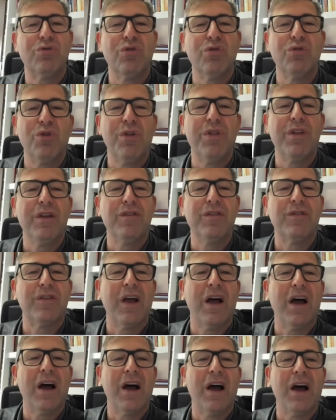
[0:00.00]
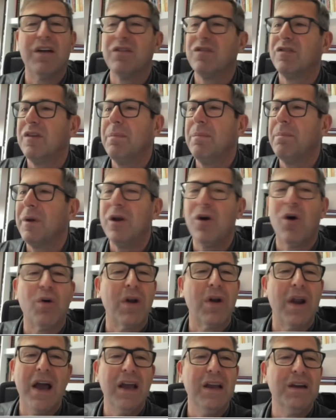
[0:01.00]
do this simply
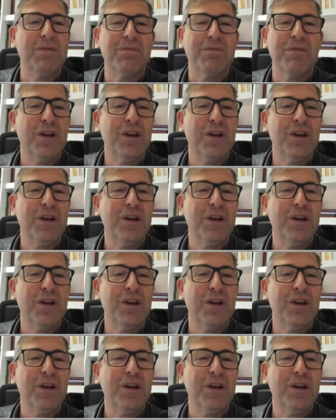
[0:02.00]
online,